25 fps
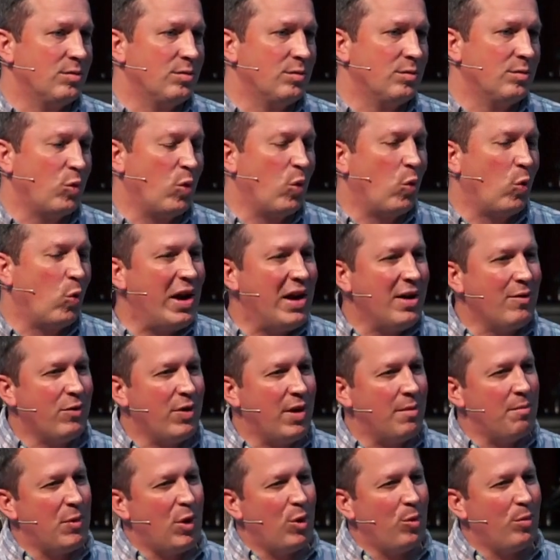We're waiting for that
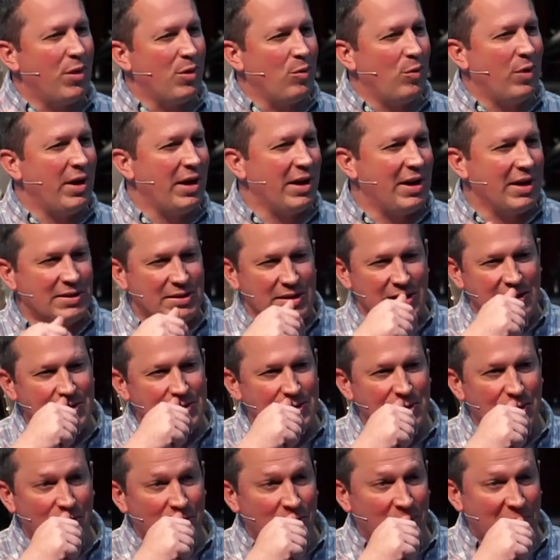moment when it gets
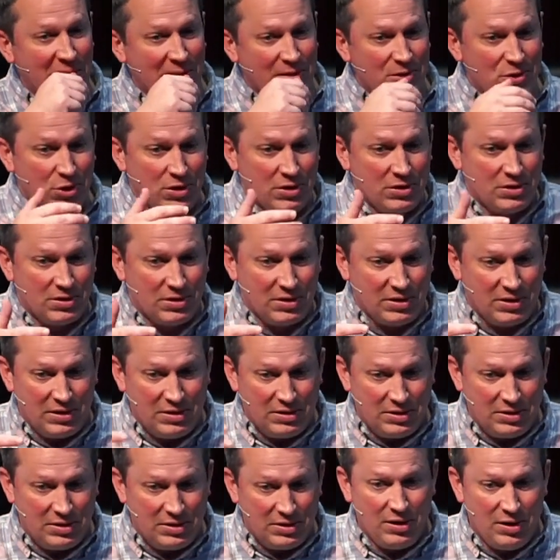easier, but it just
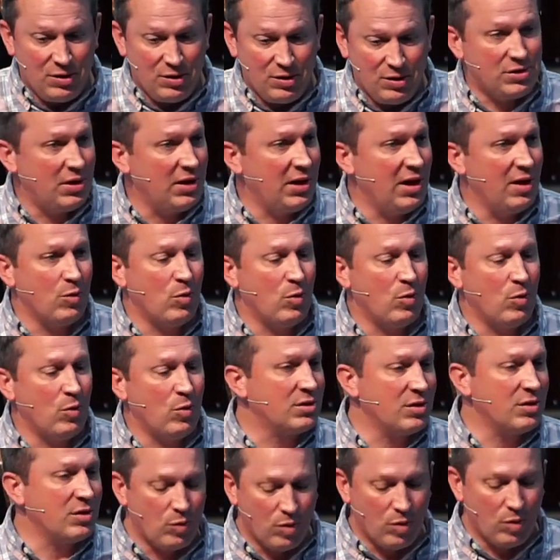continues to get worse
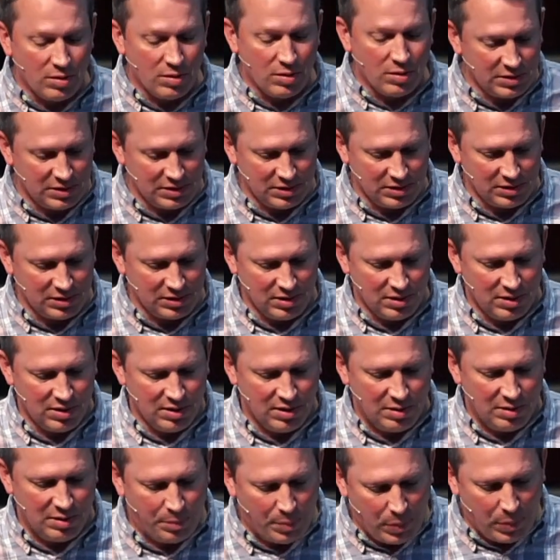and worse.
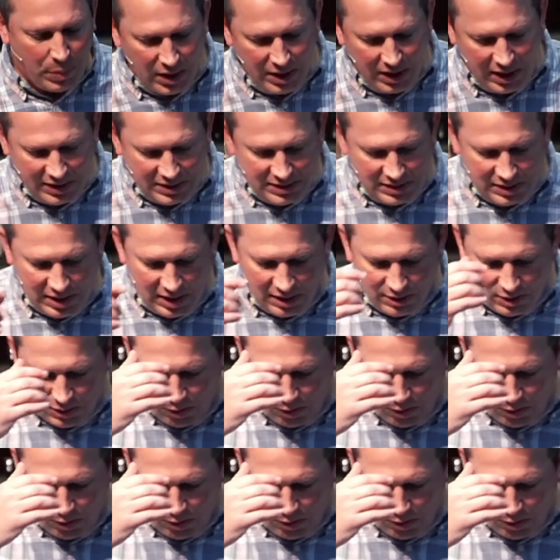But it's not the